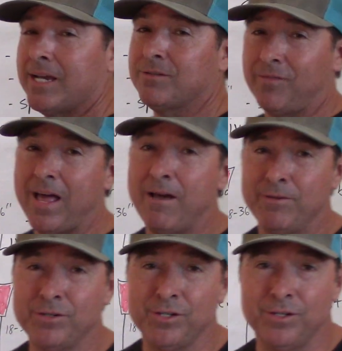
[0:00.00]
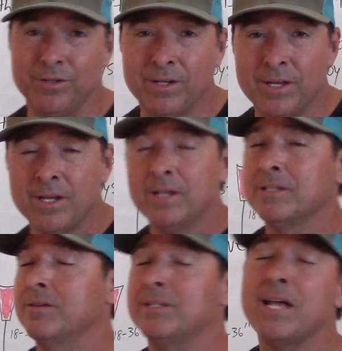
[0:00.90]
flounder too.
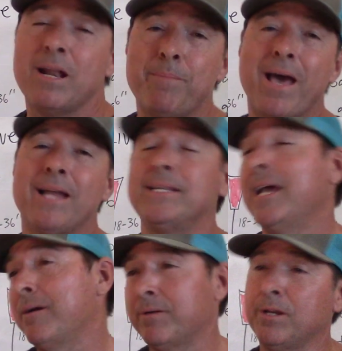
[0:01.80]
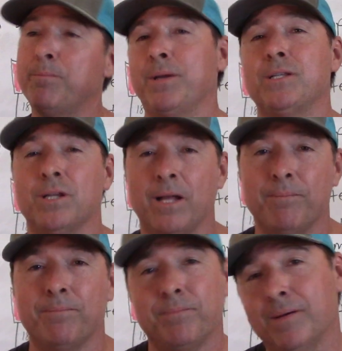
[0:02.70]
So it's not a bad day when you're pitching
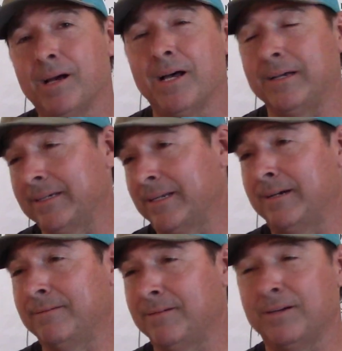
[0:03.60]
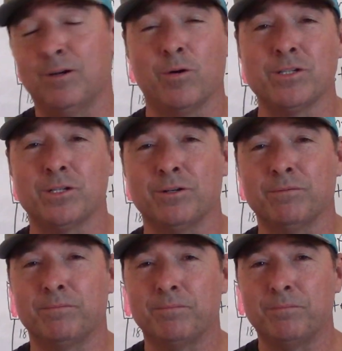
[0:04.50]
up, you know, an
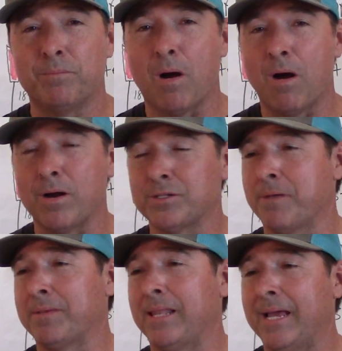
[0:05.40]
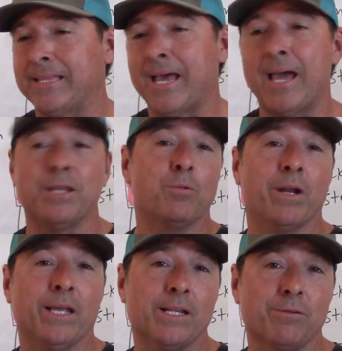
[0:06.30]
oyster bar or something like that, and you
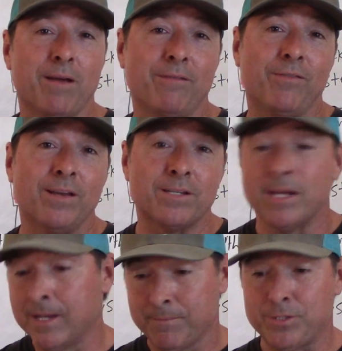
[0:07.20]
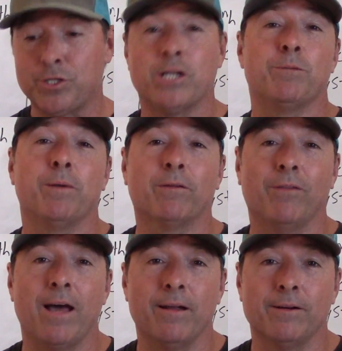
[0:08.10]
want to catch a redfish, but you catch a big
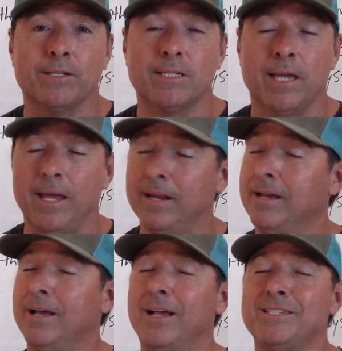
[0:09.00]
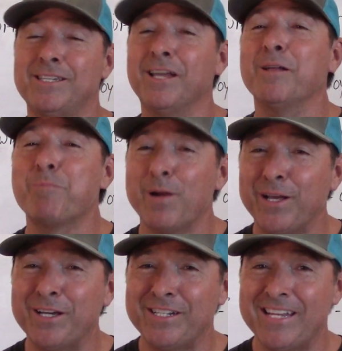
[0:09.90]
flounder instead. That's still a
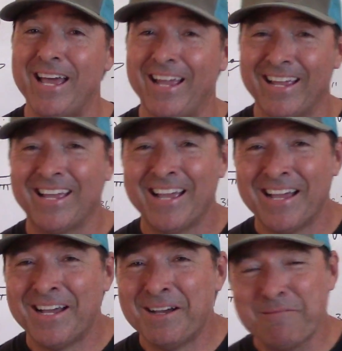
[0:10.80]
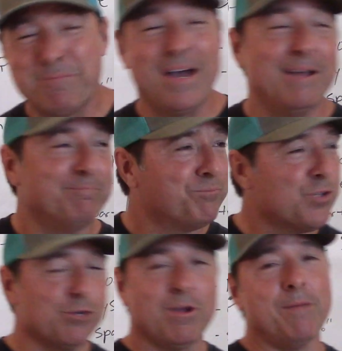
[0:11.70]
pretty good day.
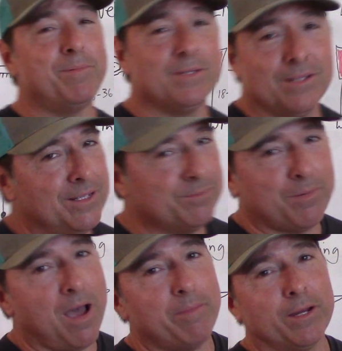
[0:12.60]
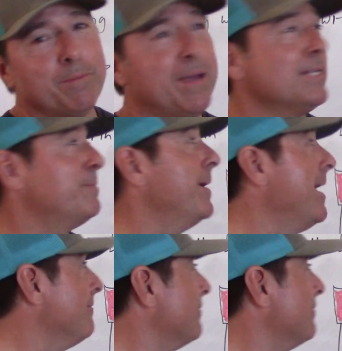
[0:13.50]
But shrimp is probably your best bet